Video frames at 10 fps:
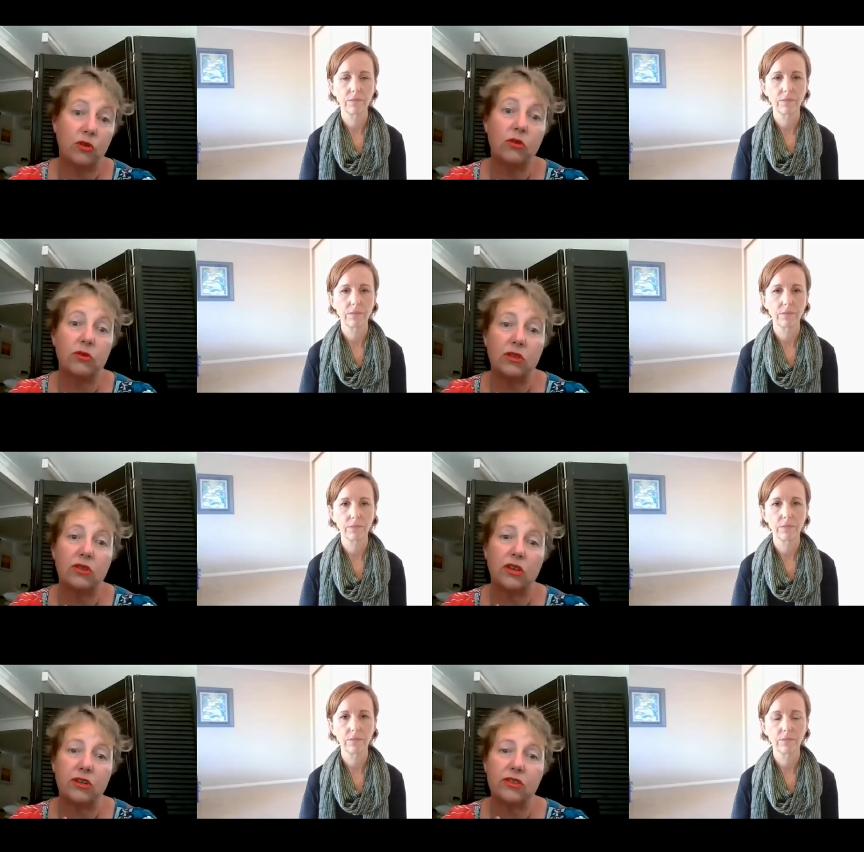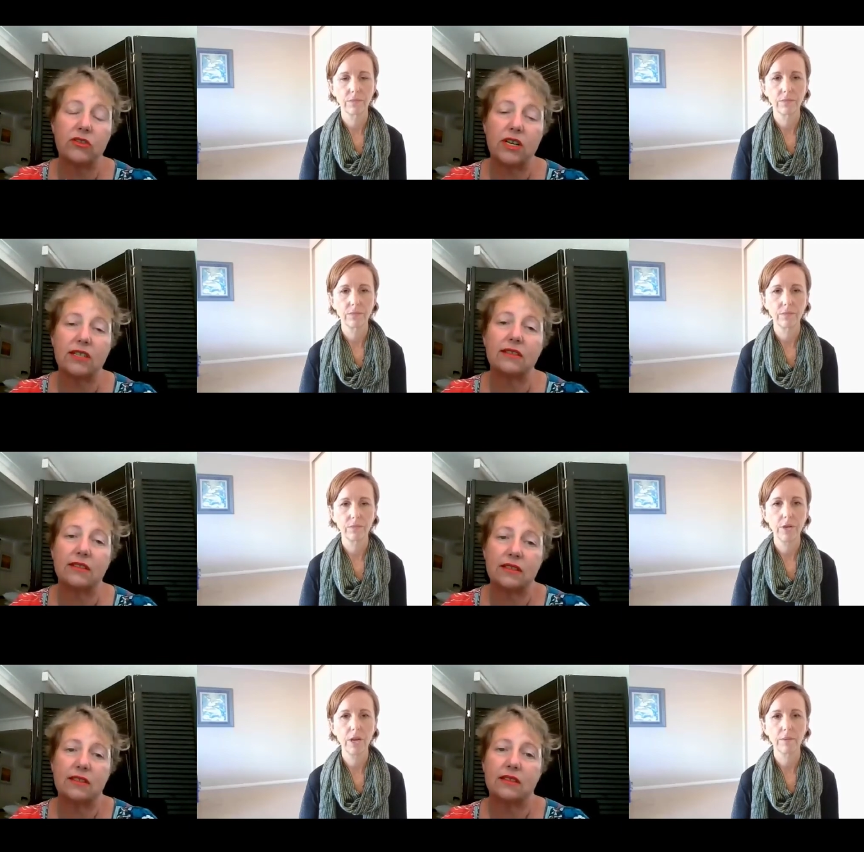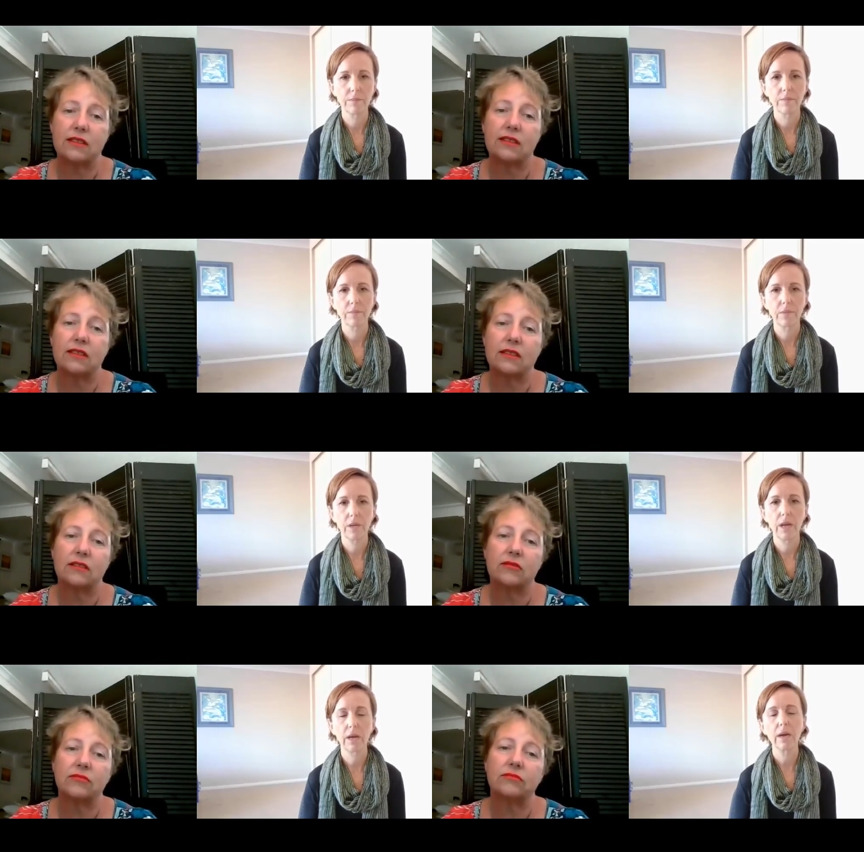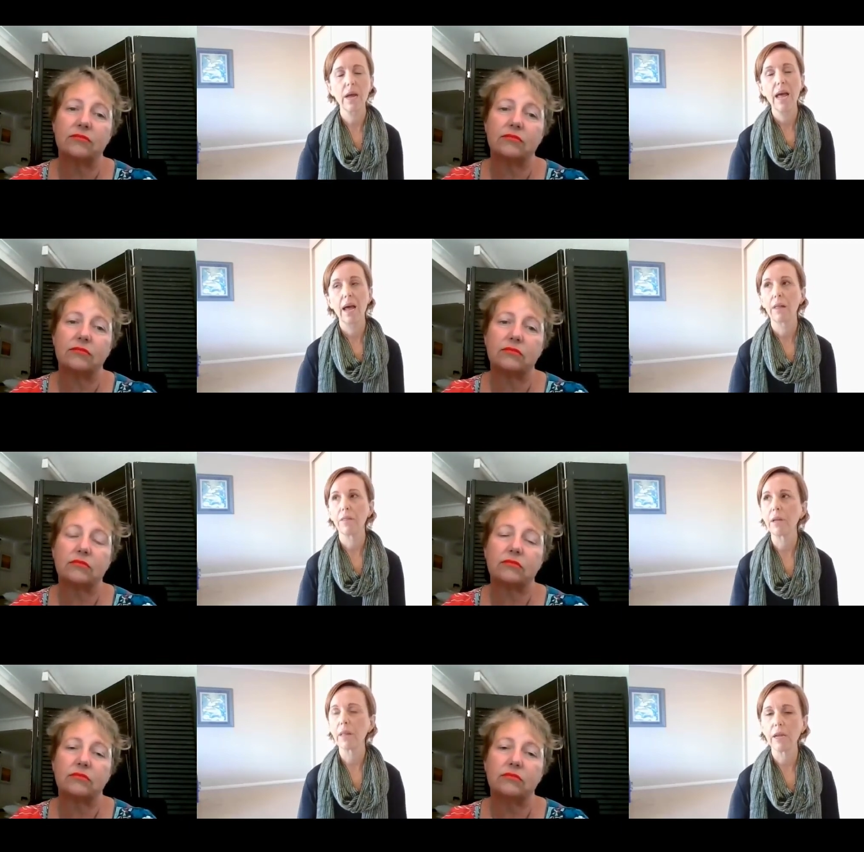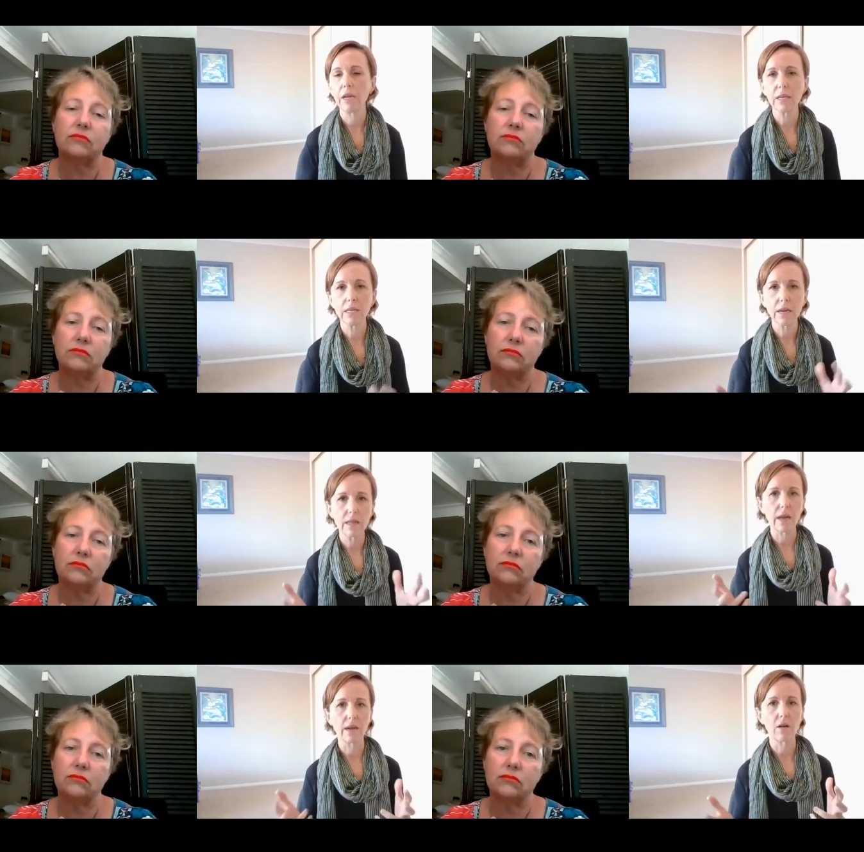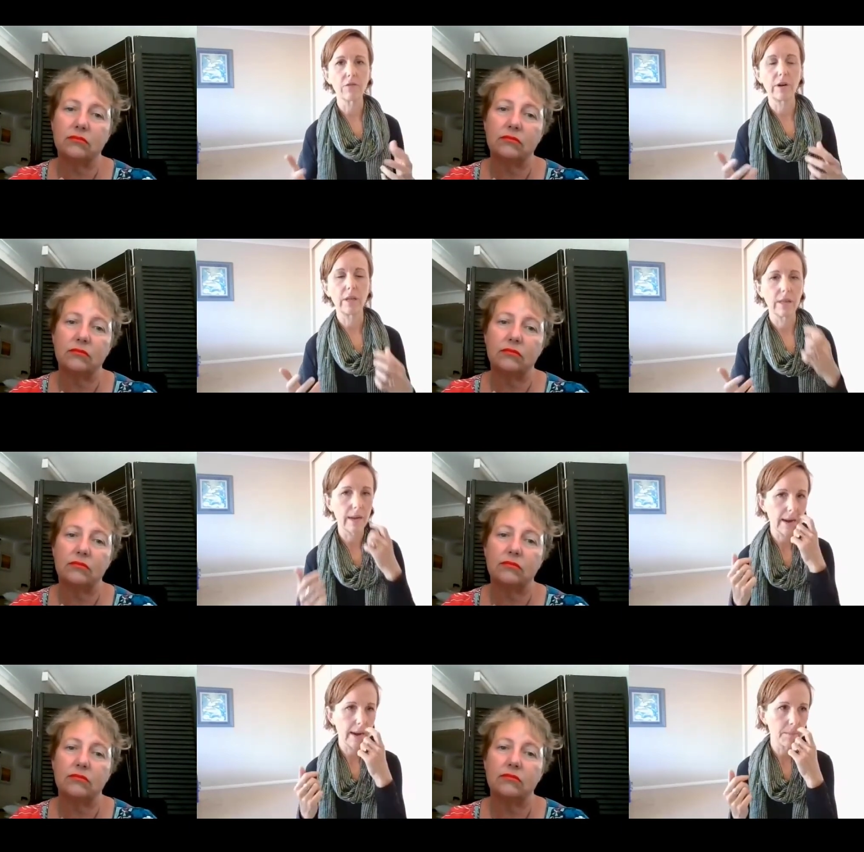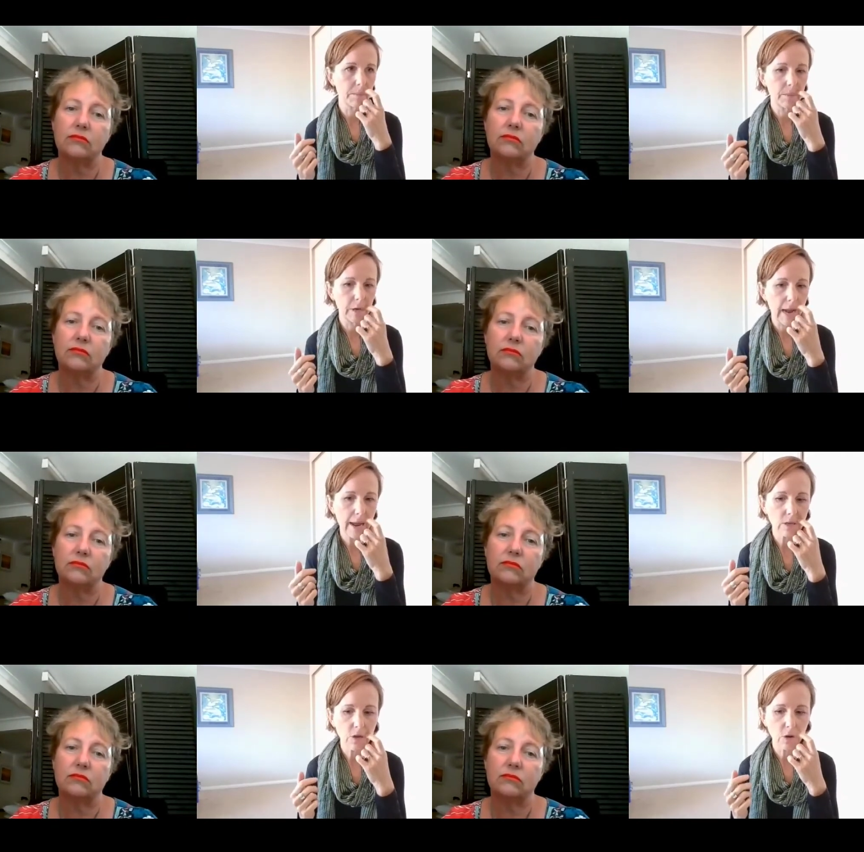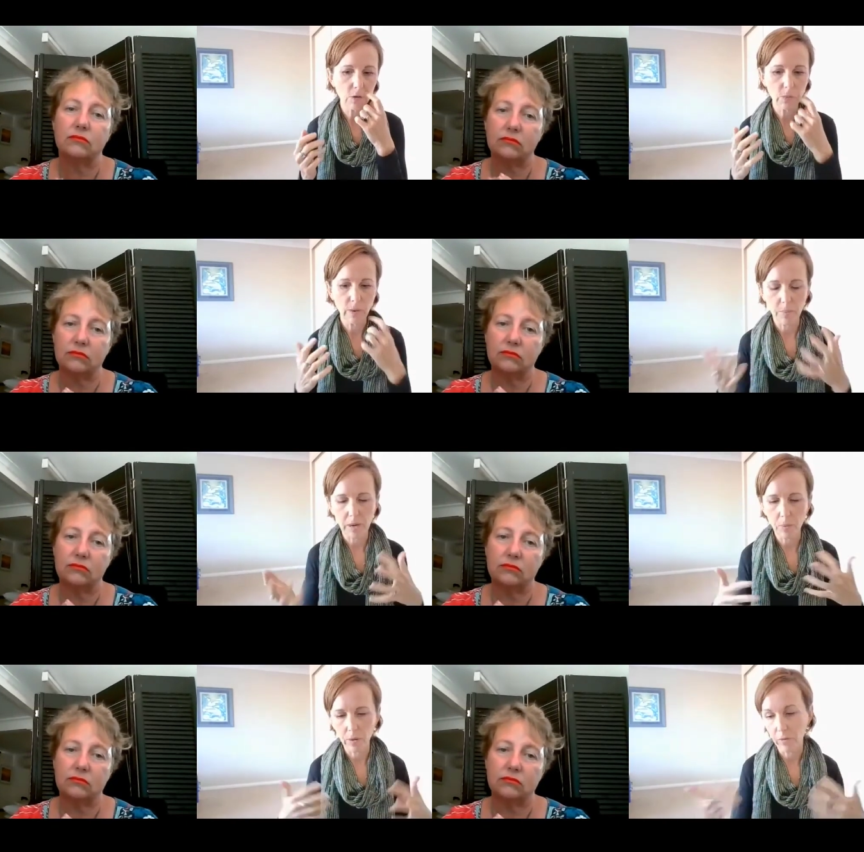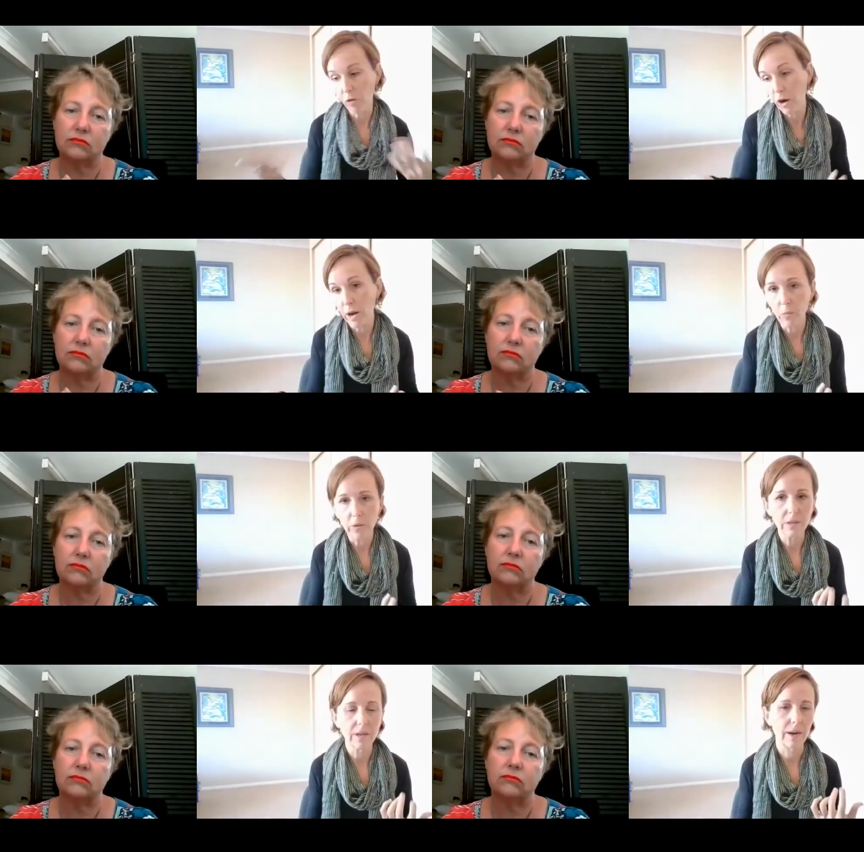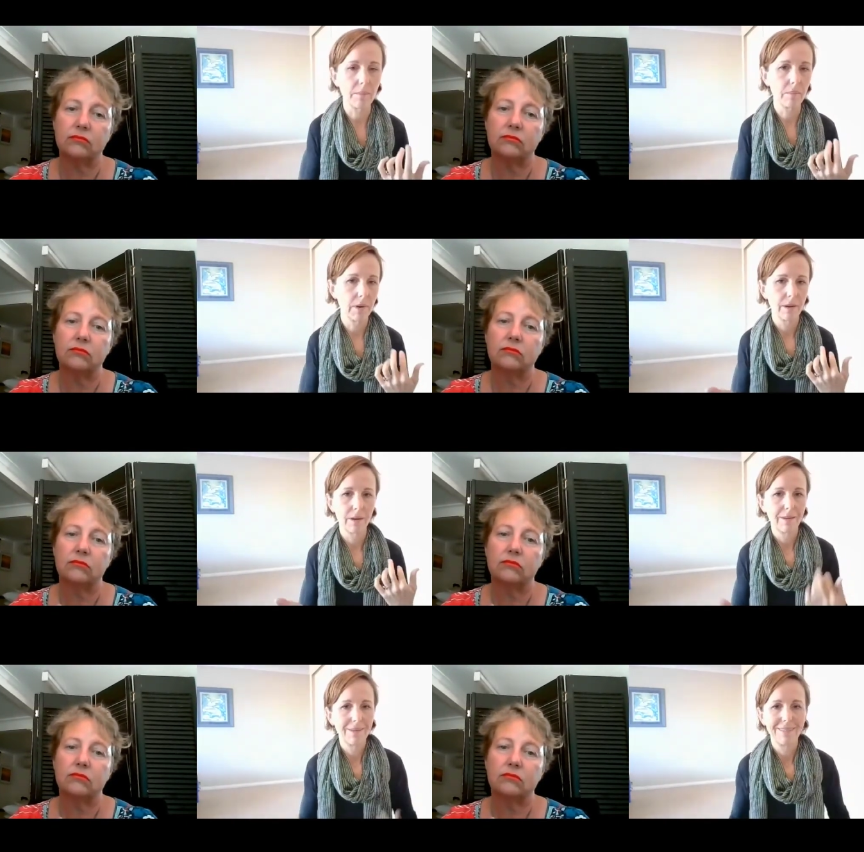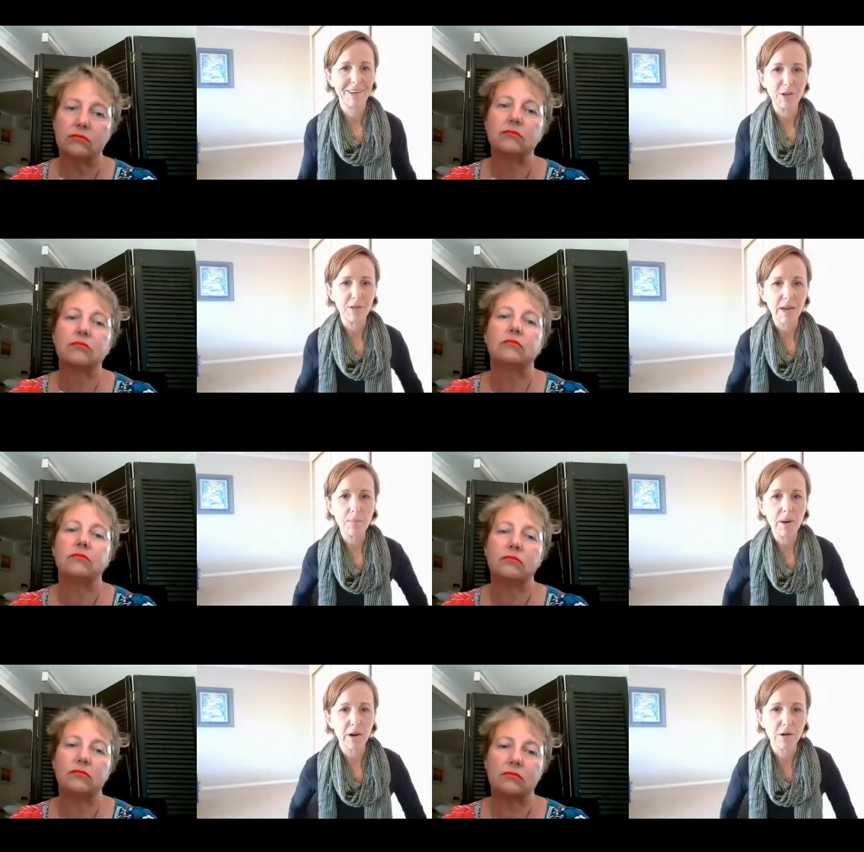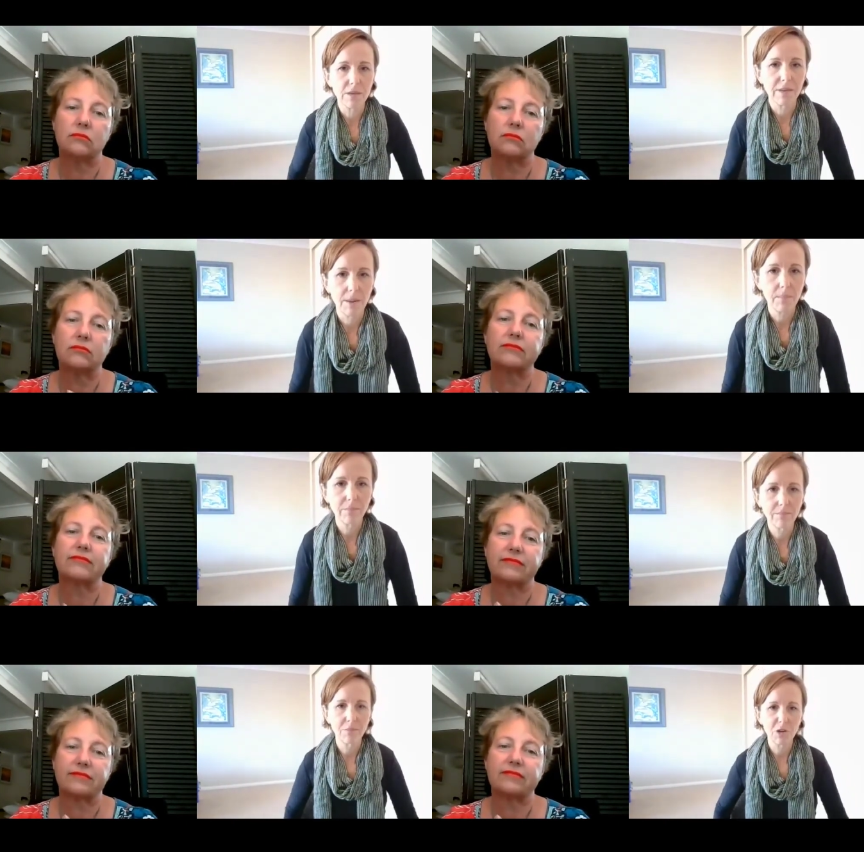Speaker 1: cause us a lot of stress.
Speaker 2: Yeah, yeah, and I think that you can see that often in the um, households where people have grown up with the same, you know, same parents, same